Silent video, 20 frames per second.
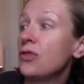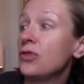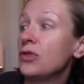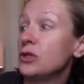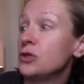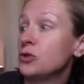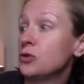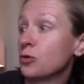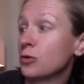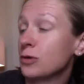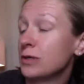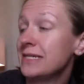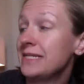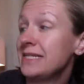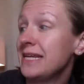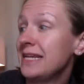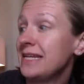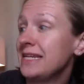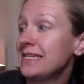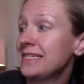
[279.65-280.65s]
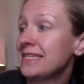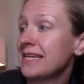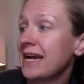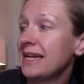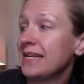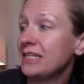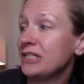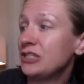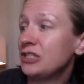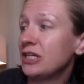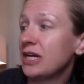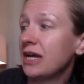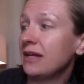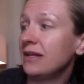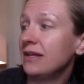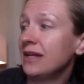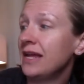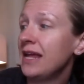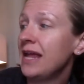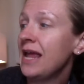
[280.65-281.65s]
The tortoise hid inside his
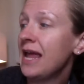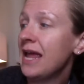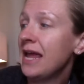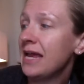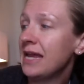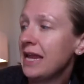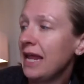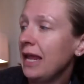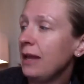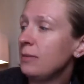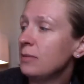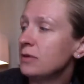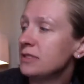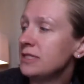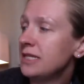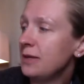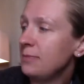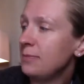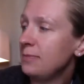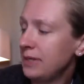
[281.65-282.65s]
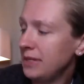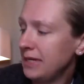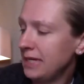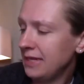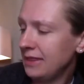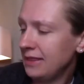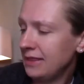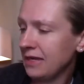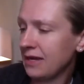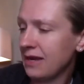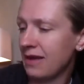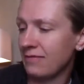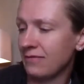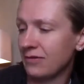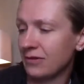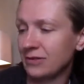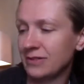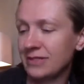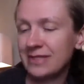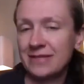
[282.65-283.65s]
shell, and Amos hid beneath the
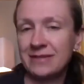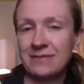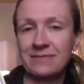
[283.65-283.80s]
covers.